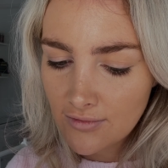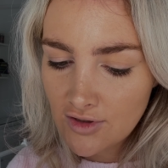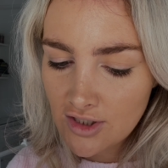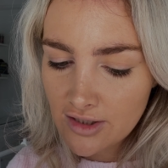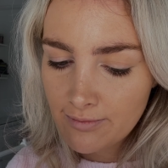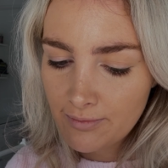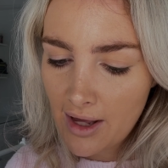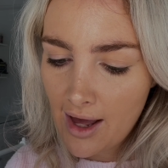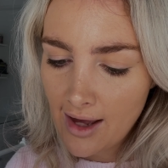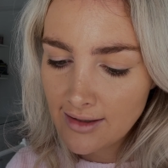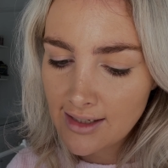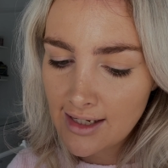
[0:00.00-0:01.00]
just
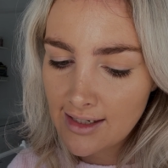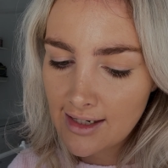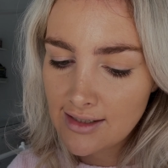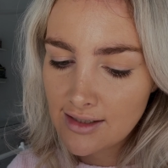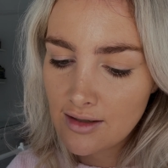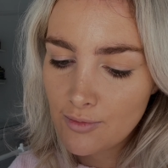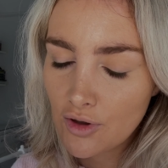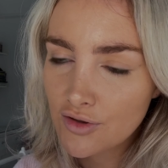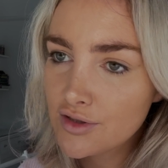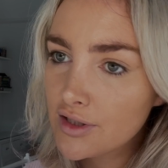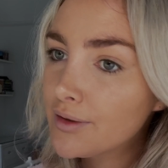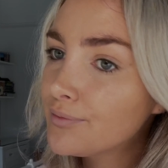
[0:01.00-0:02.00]
pat it into the
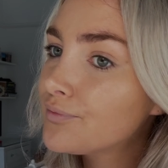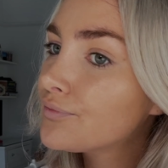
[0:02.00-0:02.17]
bronzer.